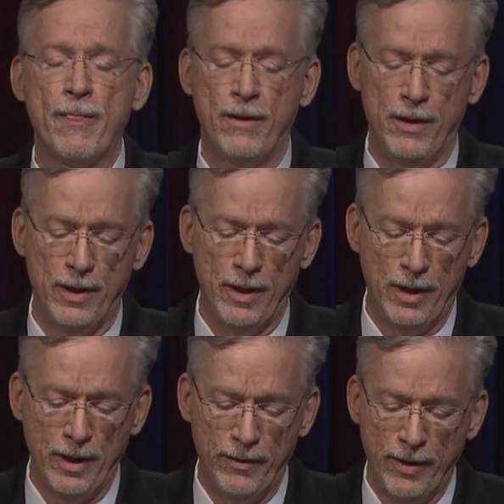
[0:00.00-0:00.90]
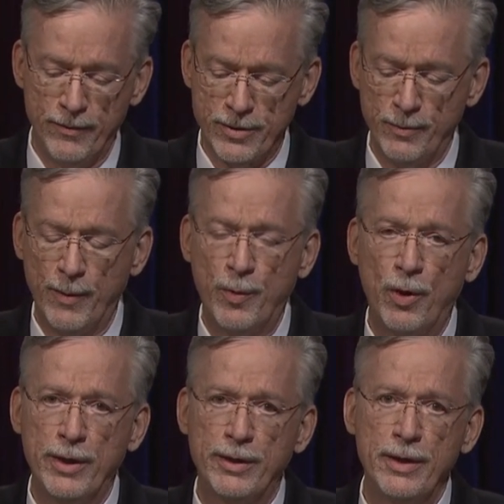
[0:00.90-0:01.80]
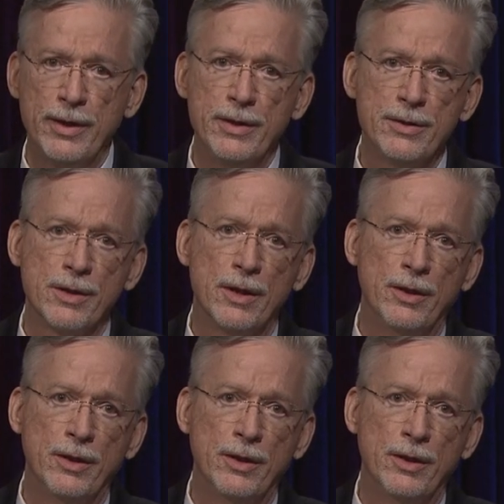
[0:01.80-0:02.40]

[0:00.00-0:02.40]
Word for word: uh, uh of some appointees,